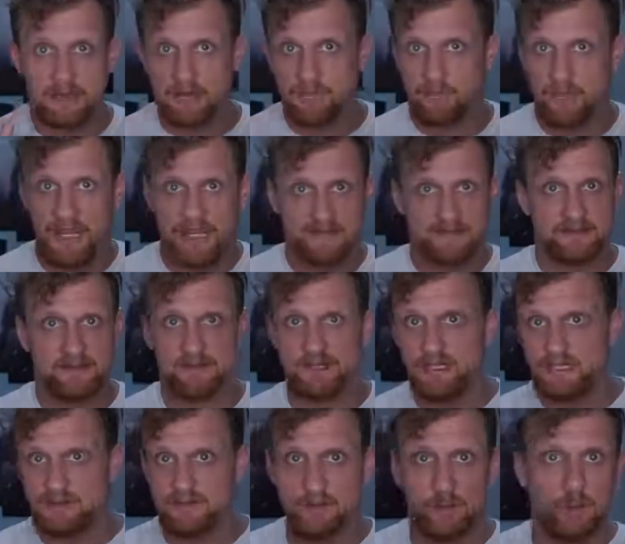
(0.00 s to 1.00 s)

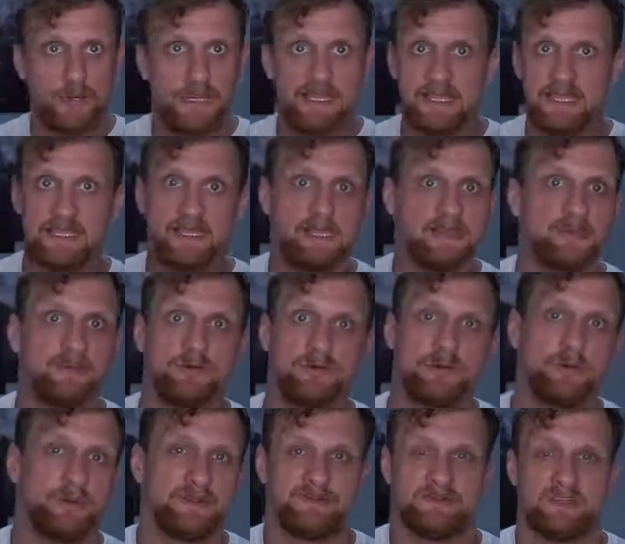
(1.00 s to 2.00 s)
basically tweak it
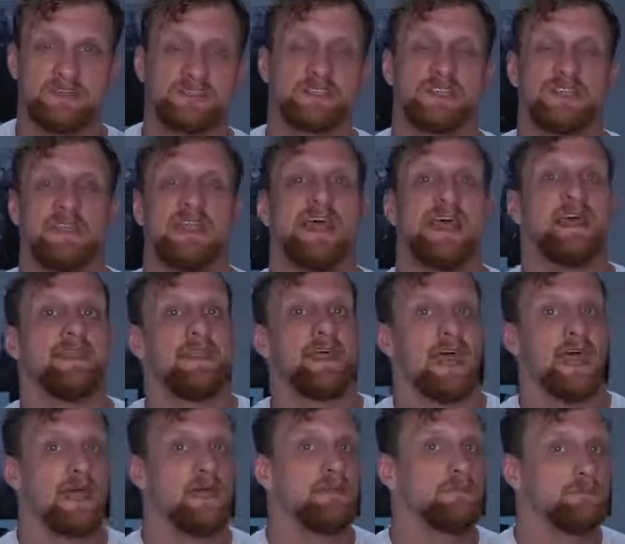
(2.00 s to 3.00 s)
into a position
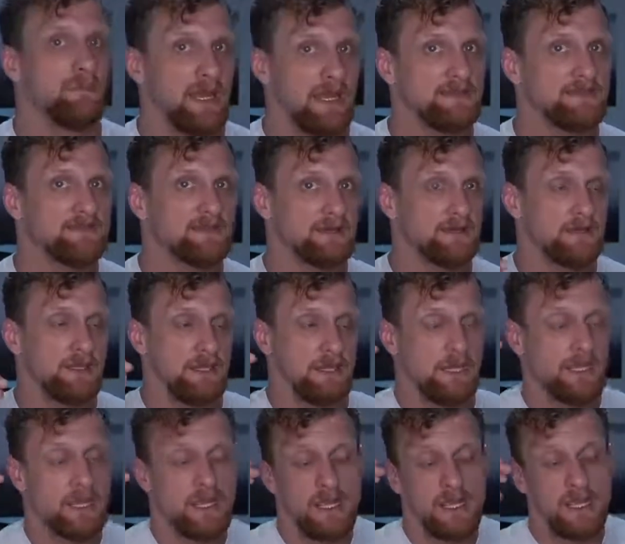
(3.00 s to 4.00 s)
that
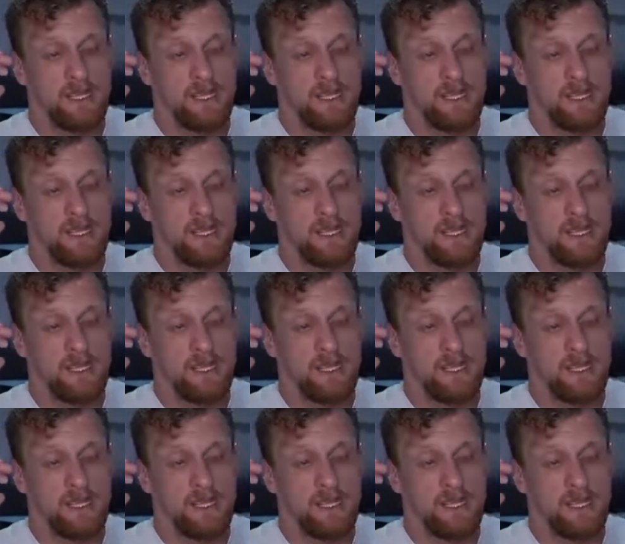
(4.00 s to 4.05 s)
basically